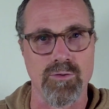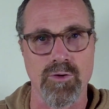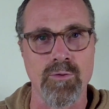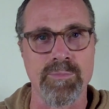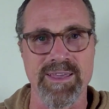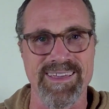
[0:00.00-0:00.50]

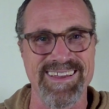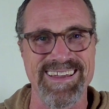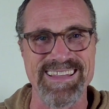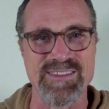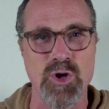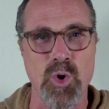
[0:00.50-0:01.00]
no
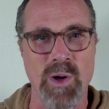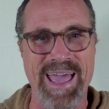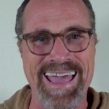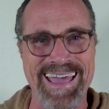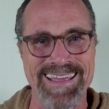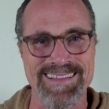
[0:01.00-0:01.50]
beginning, no
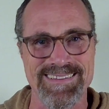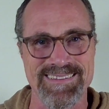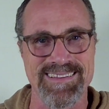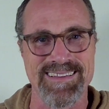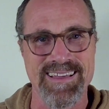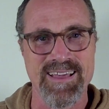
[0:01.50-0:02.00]

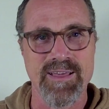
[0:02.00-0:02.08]
end.